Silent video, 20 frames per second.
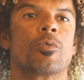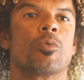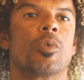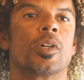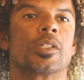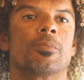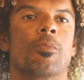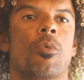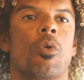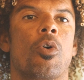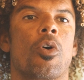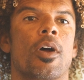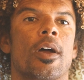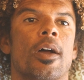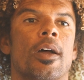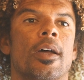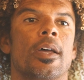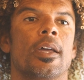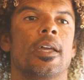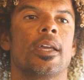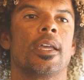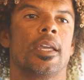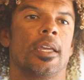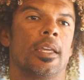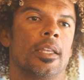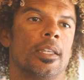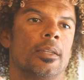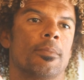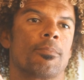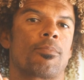was more
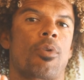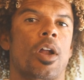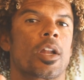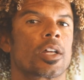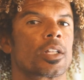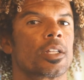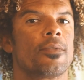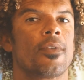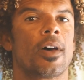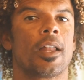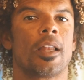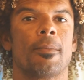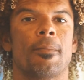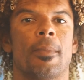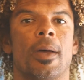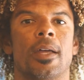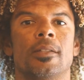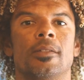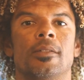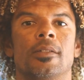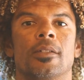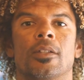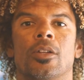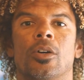in product development.